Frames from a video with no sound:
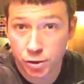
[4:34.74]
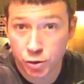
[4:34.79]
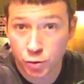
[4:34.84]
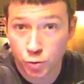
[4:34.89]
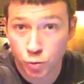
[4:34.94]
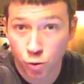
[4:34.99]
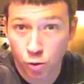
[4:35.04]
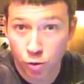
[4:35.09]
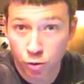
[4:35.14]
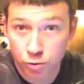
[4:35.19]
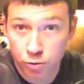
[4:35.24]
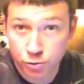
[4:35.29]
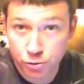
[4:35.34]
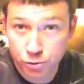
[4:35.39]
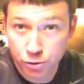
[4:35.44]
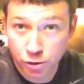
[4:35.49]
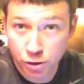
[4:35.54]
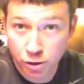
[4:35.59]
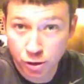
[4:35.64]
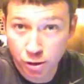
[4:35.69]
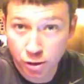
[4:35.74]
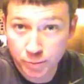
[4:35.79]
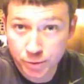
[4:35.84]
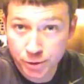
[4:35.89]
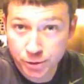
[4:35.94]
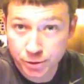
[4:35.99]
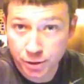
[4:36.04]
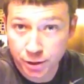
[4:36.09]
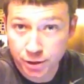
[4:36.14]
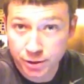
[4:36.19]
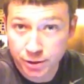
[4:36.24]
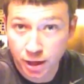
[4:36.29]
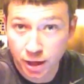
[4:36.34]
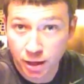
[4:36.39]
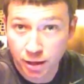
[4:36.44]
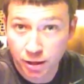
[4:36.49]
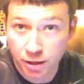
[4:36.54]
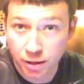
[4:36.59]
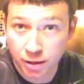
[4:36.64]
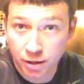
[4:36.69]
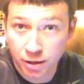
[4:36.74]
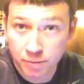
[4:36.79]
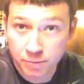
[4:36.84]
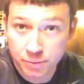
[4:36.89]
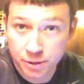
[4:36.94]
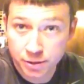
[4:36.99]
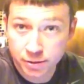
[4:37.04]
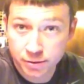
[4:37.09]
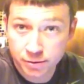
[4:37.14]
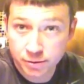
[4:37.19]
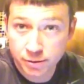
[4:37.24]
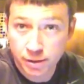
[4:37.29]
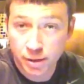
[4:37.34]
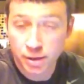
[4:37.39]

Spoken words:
You want some? It tastes like lemon.